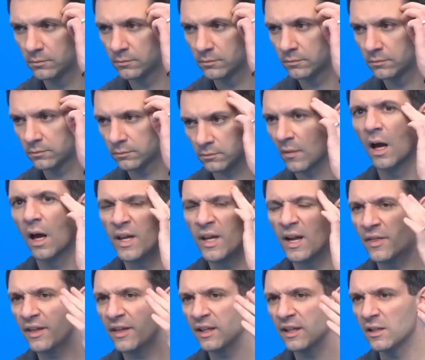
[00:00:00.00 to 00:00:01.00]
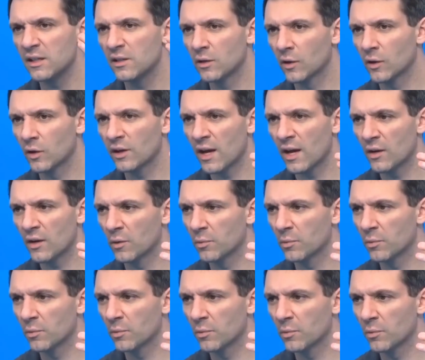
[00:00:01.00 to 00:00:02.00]
A little bit. I think he's learned how to
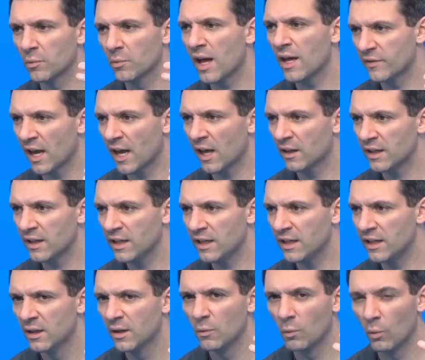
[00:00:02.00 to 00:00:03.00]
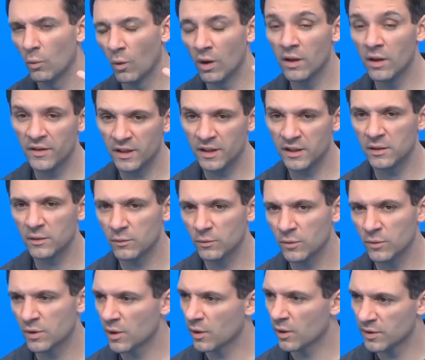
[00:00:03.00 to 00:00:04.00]
apply the physicality. One of the things
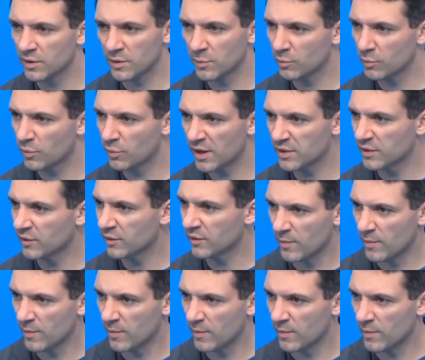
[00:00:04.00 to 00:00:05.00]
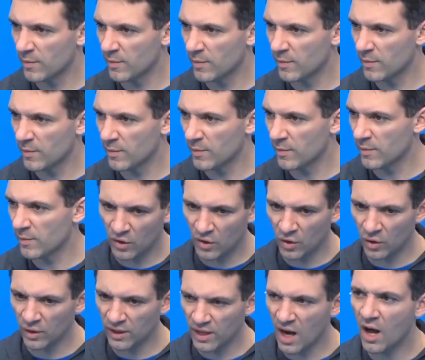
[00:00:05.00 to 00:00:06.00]
that was always impressive to me,
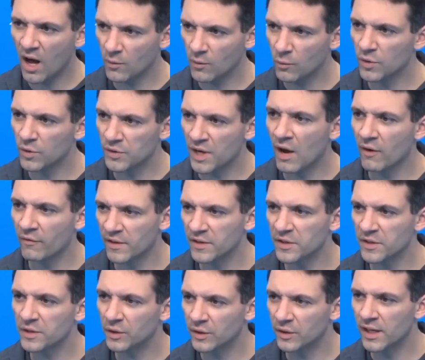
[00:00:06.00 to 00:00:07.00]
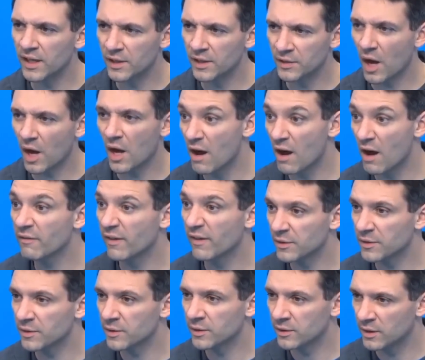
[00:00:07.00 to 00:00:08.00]
even early on, was how physical he is on
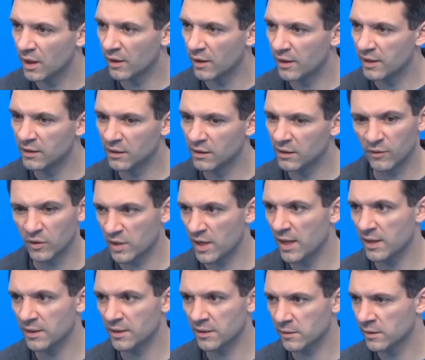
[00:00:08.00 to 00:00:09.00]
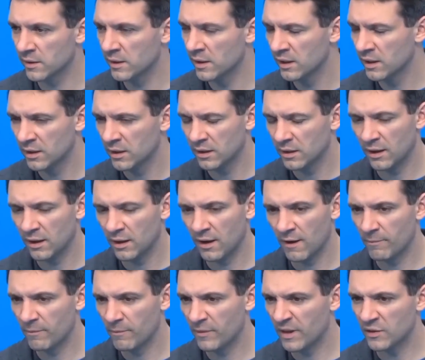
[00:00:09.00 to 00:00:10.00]
offense. You know, he delivers hits.
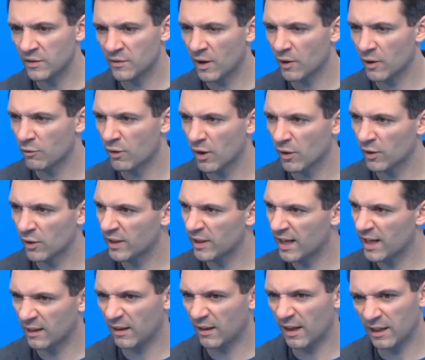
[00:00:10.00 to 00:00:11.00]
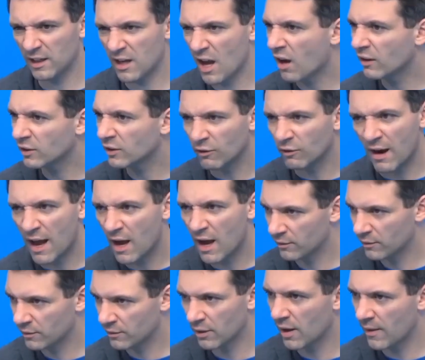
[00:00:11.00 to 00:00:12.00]
He's very rarely getting, like, knocked
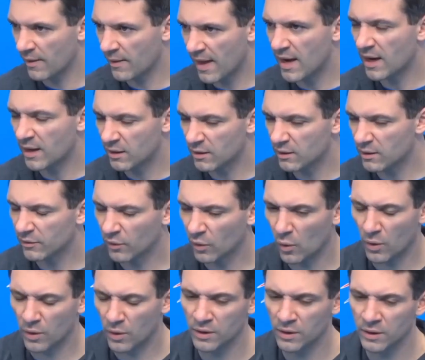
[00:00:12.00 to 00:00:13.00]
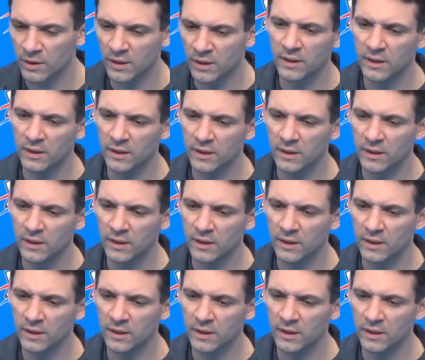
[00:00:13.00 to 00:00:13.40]
around on that end of the floor.